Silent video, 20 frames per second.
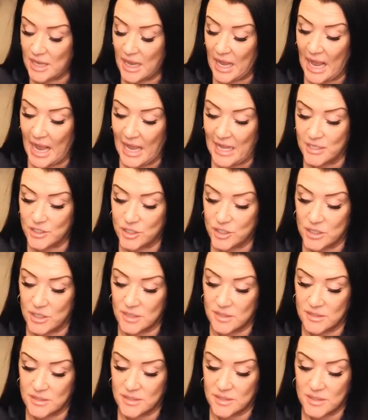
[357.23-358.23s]
and
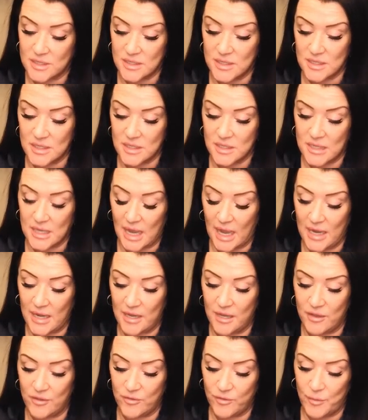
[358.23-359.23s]
just kind
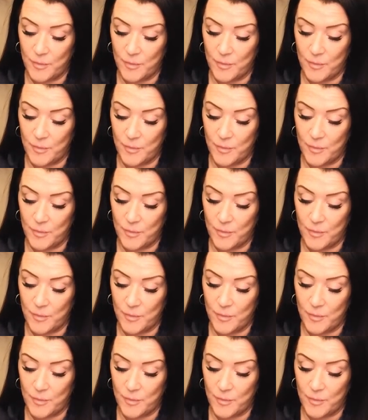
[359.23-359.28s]
of,